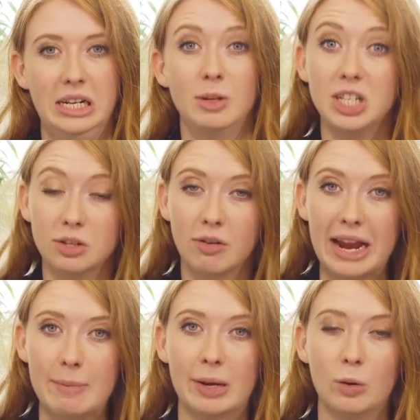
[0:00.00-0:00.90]
which is
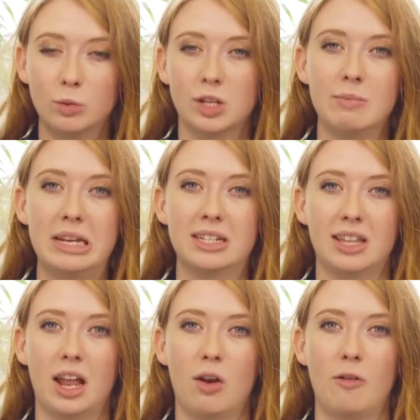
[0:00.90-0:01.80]
great, but it also means
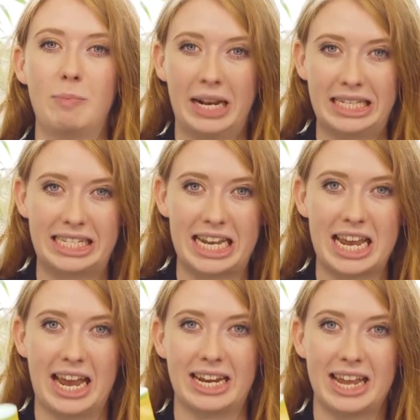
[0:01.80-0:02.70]
that a lot of
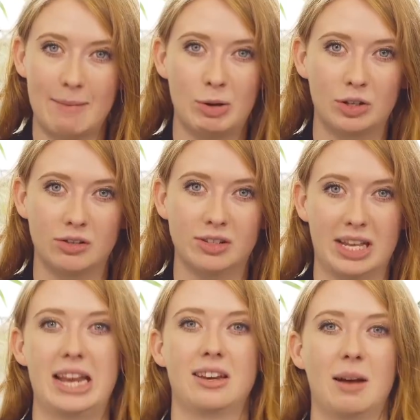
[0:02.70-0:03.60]
plastic and chemicals
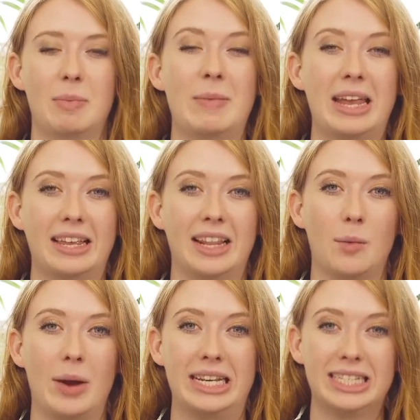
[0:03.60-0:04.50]
end up making their way